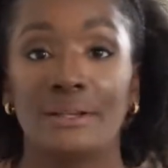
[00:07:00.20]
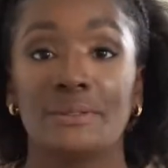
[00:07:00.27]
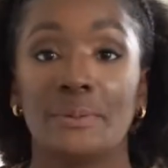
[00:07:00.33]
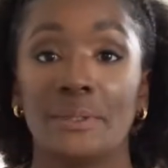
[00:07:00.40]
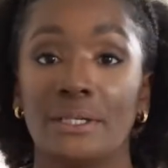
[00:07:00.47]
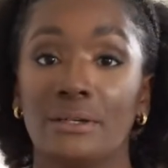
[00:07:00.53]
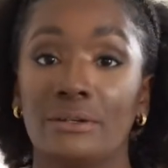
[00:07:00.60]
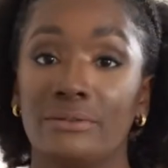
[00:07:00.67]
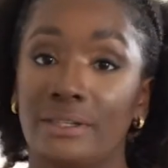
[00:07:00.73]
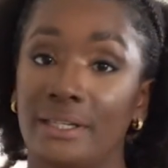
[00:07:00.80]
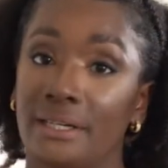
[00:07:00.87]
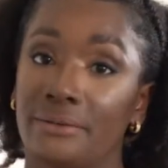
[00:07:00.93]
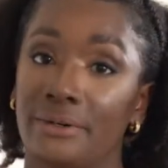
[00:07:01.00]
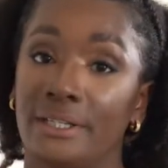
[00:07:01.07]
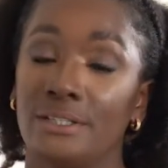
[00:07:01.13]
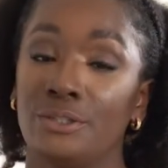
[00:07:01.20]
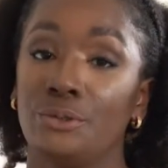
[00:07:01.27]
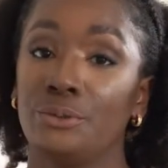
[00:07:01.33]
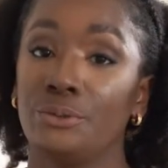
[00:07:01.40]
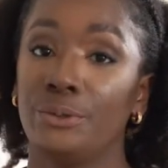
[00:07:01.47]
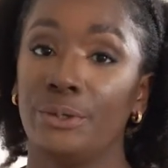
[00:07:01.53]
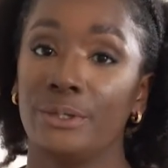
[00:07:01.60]
speaking of layering,
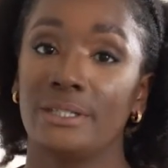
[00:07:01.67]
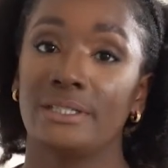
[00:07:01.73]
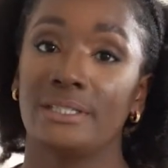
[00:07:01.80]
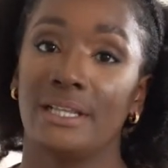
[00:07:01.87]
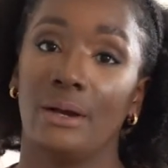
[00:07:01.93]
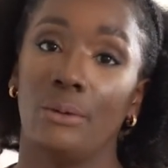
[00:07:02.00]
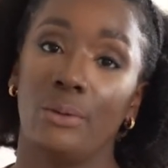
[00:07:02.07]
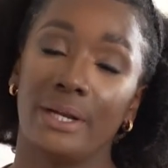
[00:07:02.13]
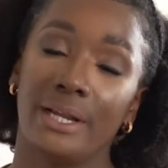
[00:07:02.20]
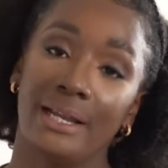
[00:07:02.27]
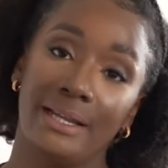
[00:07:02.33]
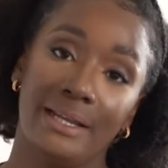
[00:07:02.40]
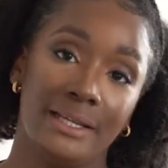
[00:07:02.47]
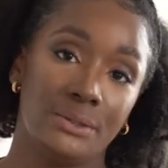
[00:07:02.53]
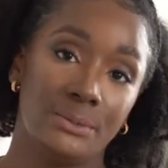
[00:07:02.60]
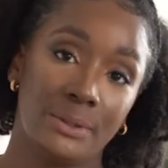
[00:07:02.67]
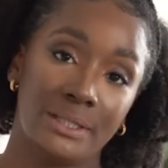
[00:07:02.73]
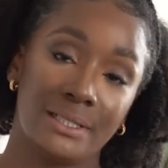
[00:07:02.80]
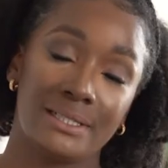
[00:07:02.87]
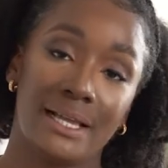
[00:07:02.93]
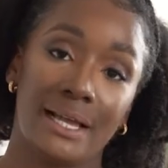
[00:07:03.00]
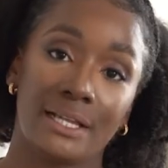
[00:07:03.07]
you notice that what I layered
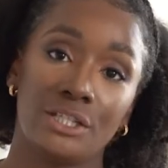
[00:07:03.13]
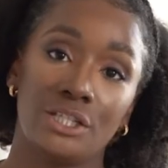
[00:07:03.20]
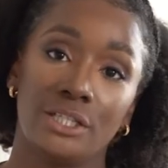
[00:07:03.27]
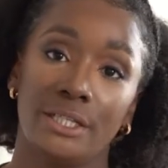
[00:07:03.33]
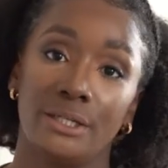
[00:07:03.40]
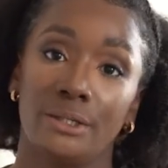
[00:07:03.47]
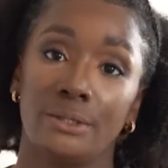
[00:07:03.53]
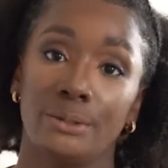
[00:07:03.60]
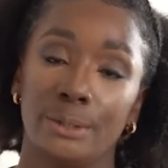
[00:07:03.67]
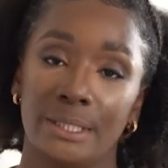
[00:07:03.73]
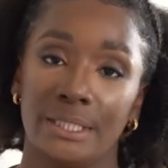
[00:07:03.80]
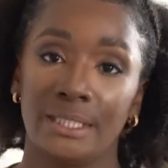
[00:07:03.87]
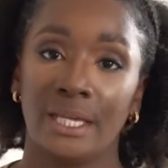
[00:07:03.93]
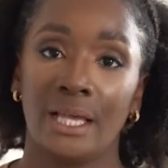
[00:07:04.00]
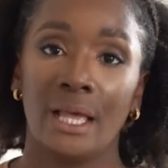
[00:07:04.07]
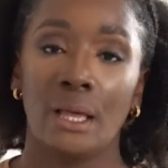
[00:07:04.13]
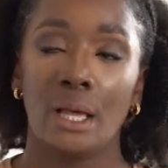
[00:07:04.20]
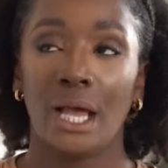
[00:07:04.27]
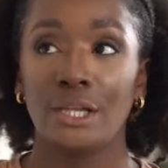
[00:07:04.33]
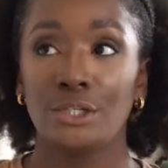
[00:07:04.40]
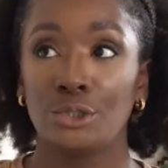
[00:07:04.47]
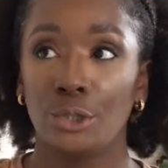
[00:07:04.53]
with is actually a hoodie.
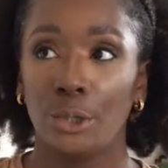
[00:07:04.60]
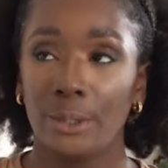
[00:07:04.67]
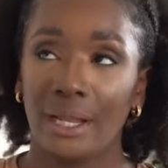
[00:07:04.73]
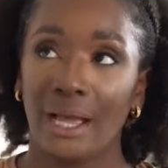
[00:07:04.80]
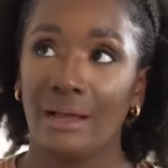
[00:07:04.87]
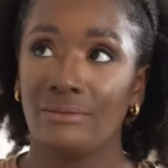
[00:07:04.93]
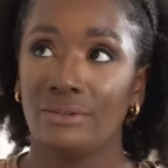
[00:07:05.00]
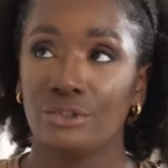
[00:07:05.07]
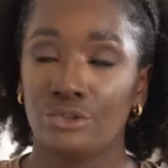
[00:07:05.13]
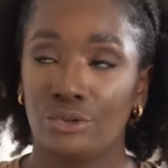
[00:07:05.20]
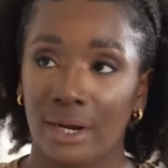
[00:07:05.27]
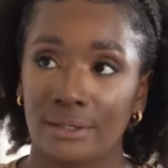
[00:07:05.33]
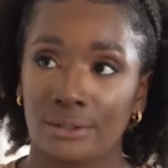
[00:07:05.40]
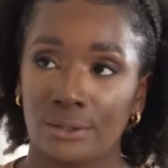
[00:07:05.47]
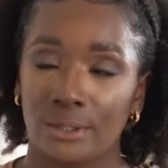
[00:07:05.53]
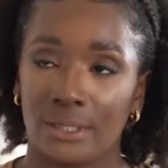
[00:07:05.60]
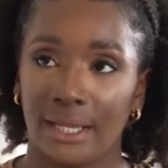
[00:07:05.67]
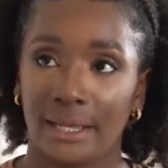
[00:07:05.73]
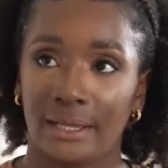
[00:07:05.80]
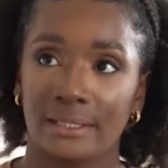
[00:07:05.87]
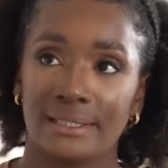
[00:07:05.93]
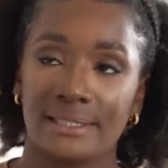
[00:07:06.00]
I don't have a tracksuit,
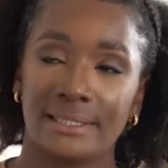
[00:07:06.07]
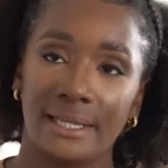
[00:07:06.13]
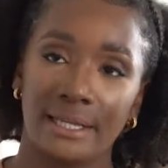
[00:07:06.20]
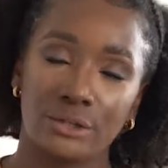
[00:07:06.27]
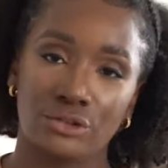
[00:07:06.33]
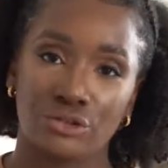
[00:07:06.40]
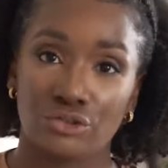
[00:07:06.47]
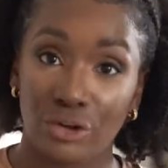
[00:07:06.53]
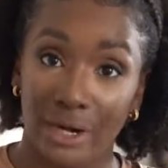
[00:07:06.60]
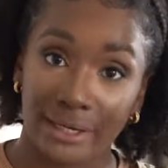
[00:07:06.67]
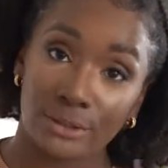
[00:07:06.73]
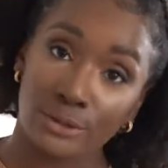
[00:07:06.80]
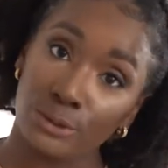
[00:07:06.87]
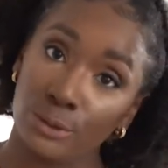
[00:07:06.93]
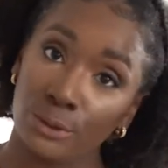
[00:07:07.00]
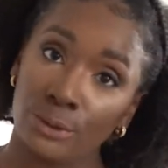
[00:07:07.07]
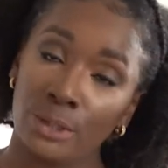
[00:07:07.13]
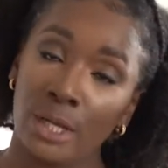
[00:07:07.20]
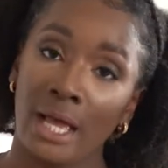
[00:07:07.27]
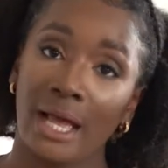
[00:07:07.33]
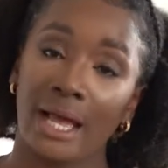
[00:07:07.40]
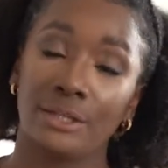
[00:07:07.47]
like a set tracksuit.
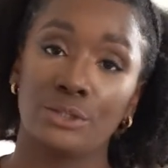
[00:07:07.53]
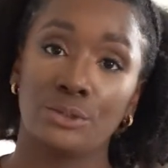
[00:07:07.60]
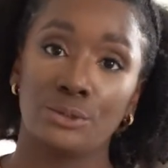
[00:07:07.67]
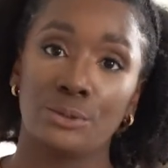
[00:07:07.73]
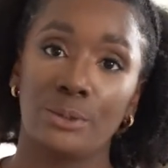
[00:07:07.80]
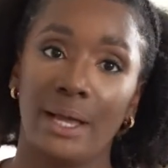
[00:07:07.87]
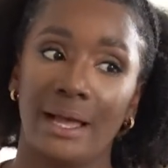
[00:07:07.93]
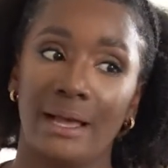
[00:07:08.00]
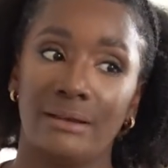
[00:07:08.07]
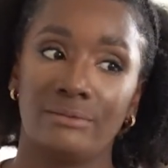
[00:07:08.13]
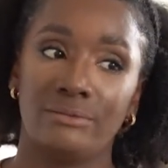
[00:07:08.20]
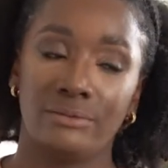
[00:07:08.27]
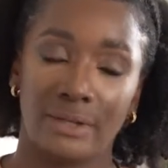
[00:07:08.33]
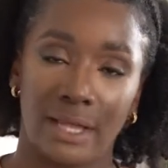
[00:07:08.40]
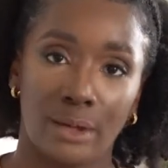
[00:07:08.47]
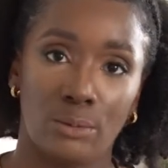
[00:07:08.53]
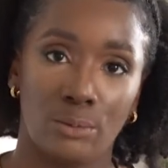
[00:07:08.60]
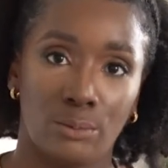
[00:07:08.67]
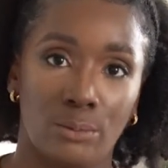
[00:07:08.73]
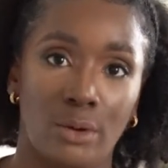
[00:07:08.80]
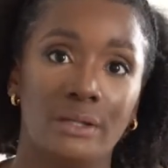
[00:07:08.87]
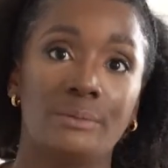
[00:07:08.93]
I do have like
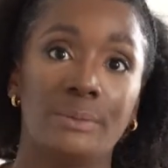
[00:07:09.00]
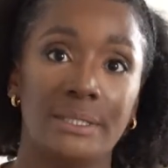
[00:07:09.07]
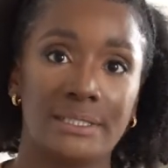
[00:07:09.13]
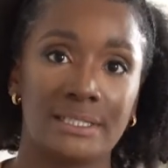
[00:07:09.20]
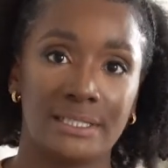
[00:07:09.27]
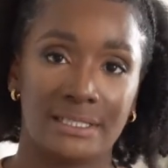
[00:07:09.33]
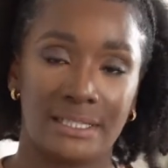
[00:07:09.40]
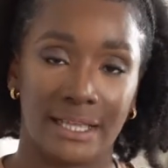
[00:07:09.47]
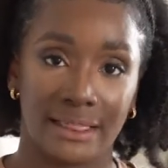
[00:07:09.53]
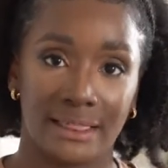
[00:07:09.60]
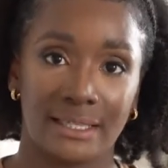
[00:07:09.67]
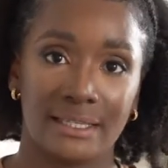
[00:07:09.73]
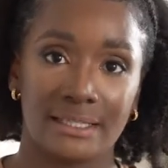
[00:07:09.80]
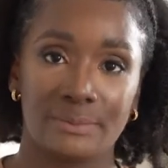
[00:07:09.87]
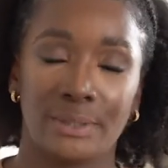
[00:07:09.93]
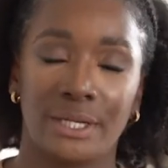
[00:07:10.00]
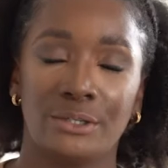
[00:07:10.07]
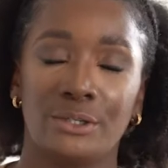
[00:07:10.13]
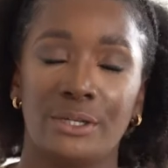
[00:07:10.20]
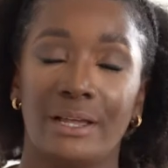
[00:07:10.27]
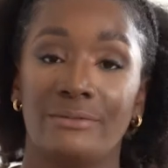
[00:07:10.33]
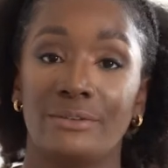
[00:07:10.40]
one pieces like this, but I
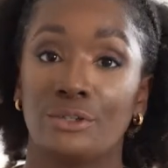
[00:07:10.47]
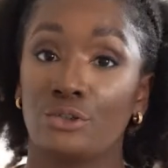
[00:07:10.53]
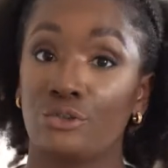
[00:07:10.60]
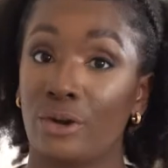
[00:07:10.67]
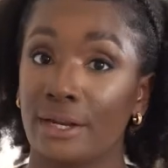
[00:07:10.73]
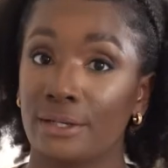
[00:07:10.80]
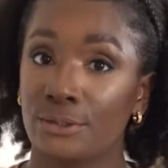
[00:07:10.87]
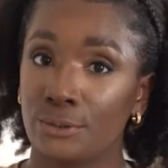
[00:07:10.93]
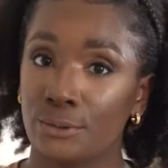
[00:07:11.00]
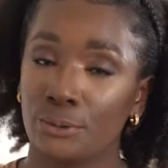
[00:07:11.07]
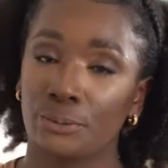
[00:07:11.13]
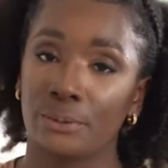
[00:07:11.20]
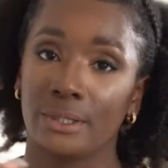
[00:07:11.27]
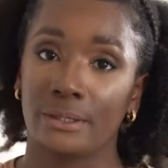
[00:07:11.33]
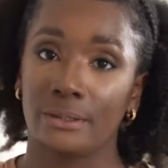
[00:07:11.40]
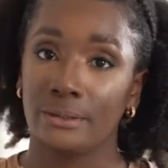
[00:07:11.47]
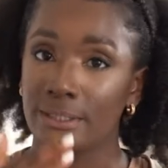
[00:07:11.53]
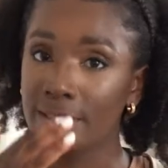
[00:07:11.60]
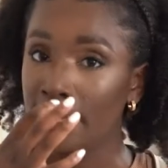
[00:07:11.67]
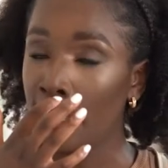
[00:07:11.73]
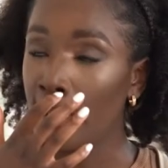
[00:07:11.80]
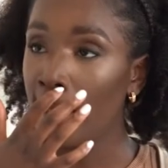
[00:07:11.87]
don't have a tracksuit with a
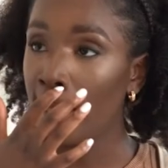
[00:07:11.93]
hoodie